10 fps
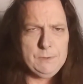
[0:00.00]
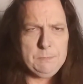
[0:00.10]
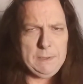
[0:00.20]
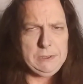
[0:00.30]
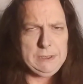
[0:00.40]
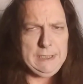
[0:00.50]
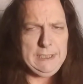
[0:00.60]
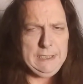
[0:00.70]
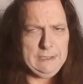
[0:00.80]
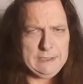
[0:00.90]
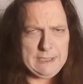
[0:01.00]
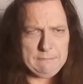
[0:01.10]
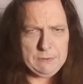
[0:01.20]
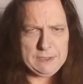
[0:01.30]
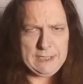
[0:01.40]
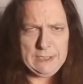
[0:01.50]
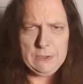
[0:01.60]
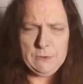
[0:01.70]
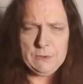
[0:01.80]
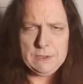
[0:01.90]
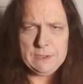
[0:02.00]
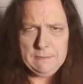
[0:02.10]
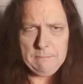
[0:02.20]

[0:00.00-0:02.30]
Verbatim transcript: especially several senators,